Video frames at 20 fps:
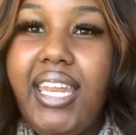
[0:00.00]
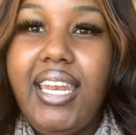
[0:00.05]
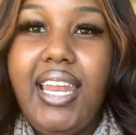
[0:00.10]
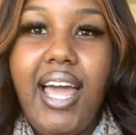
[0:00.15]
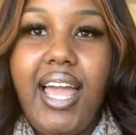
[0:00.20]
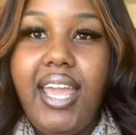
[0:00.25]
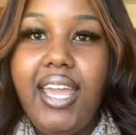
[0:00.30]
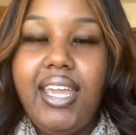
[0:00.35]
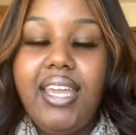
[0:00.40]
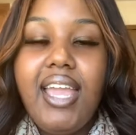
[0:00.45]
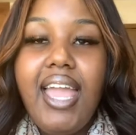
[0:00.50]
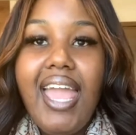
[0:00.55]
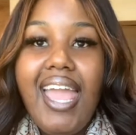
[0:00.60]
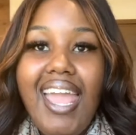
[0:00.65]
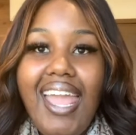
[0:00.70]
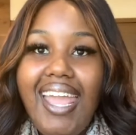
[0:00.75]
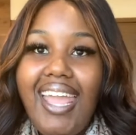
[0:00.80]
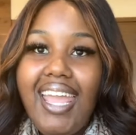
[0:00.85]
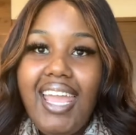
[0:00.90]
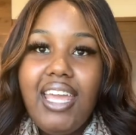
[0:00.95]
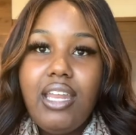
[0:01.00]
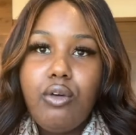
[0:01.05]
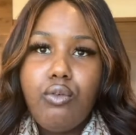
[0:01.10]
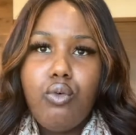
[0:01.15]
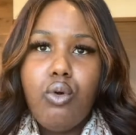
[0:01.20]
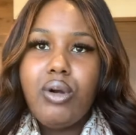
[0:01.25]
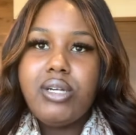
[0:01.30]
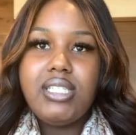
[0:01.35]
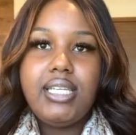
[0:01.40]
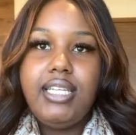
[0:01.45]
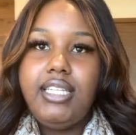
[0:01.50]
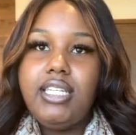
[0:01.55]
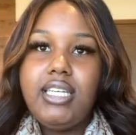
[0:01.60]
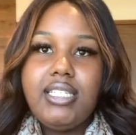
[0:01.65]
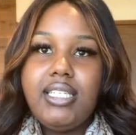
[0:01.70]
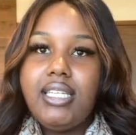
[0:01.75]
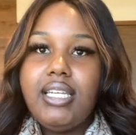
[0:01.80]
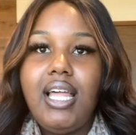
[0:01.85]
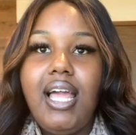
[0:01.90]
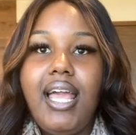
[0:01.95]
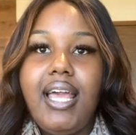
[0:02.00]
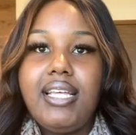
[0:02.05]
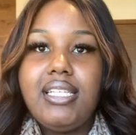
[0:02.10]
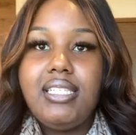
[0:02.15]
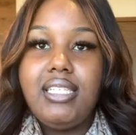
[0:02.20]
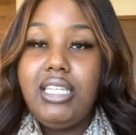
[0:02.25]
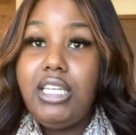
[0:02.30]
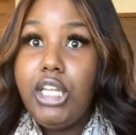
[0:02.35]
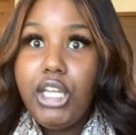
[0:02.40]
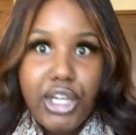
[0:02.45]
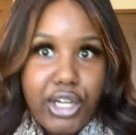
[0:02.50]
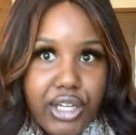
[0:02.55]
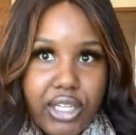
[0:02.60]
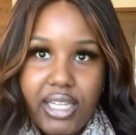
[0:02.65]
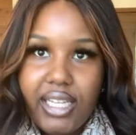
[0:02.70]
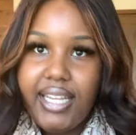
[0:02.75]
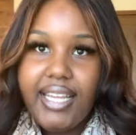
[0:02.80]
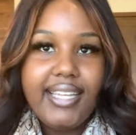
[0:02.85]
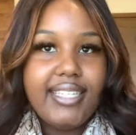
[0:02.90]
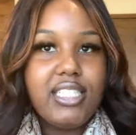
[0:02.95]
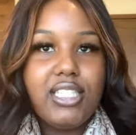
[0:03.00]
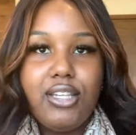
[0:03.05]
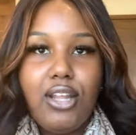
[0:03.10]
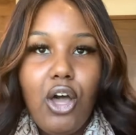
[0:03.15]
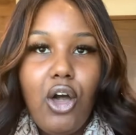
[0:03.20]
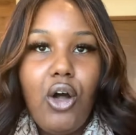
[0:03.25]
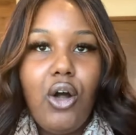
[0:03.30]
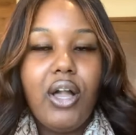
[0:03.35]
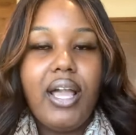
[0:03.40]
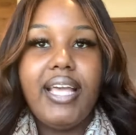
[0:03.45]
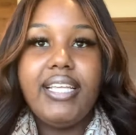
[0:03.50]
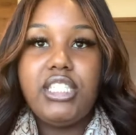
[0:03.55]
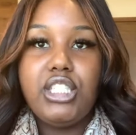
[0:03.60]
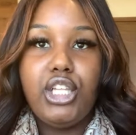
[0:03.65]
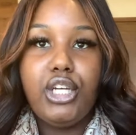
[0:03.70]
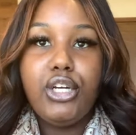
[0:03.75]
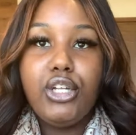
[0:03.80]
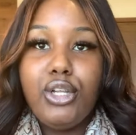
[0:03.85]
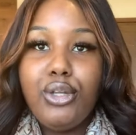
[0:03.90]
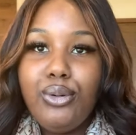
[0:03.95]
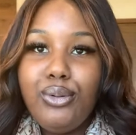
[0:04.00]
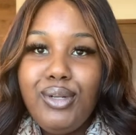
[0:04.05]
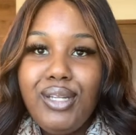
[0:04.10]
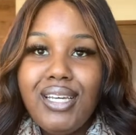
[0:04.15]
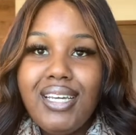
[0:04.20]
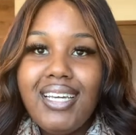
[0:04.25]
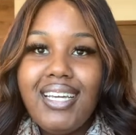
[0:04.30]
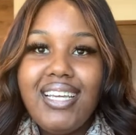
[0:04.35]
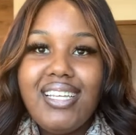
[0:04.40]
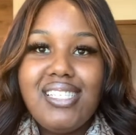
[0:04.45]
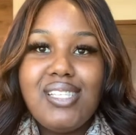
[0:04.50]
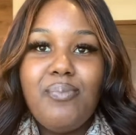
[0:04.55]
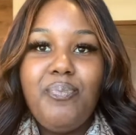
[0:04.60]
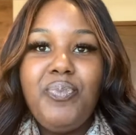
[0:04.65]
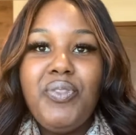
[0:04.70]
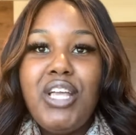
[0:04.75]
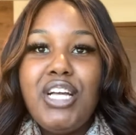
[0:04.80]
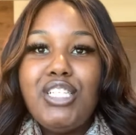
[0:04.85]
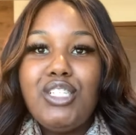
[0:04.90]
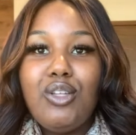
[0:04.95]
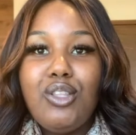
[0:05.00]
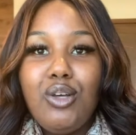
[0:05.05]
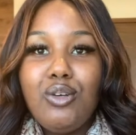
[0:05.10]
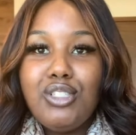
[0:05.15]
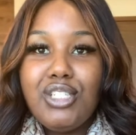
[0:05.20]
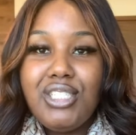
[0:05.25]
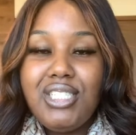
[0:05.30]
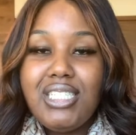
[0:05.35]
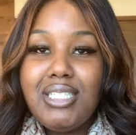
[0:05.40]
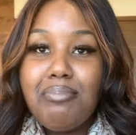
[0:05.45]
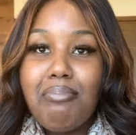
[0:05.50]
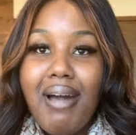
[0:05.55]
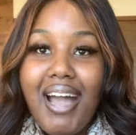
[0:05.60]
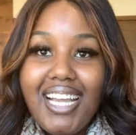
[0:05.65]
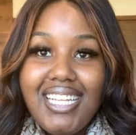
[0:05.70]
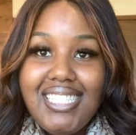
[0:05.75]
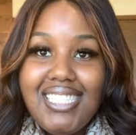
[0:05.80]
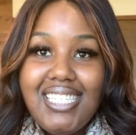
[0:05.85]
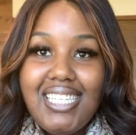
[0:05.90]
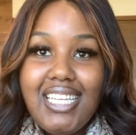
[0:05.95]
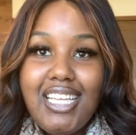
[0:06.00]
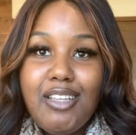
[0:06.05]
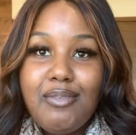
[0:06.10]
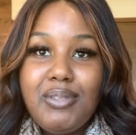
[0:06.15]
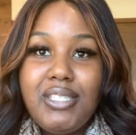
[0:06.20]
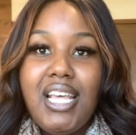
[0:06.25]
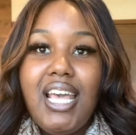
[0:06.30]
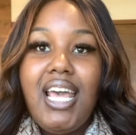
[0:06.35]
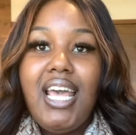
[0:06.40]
like. And of course it doesn't last nearly as long as the glue does. So those are just my tips.